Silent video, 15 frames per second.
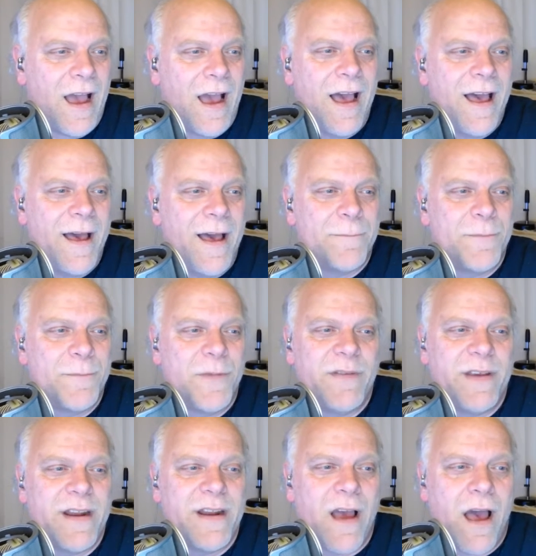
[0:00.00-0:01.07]
Uh,
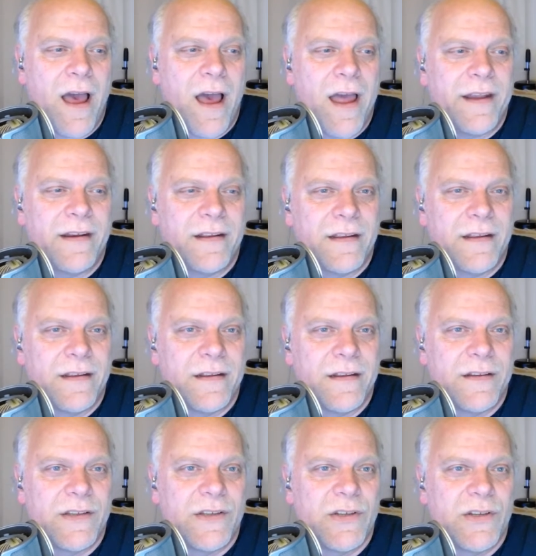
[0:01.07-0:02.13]
moving on
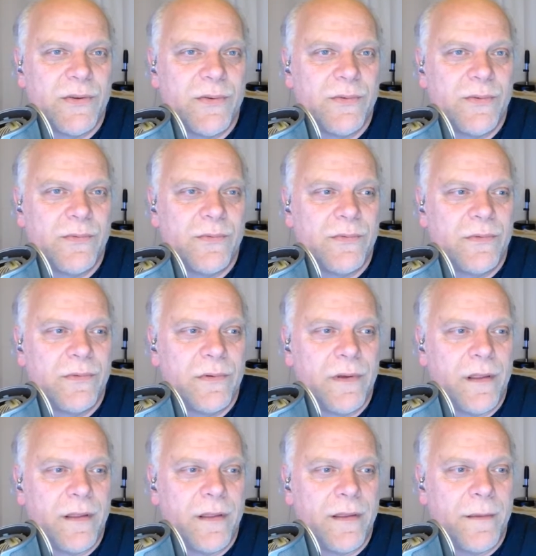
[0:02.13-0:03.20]
to
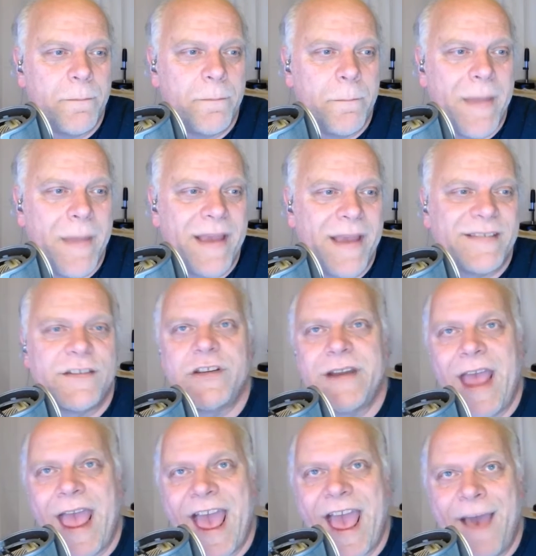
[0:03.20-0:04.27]
the messaging
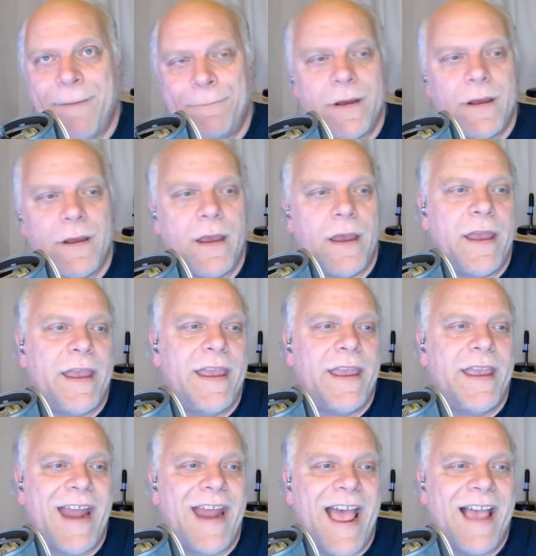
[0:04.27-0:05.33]
app, it
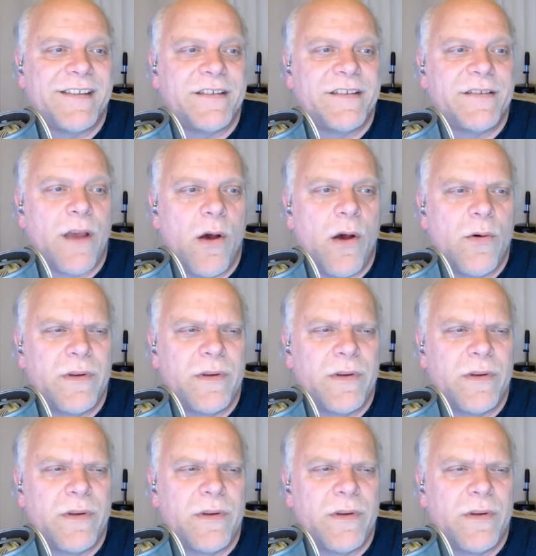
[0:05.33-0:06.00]
has its own.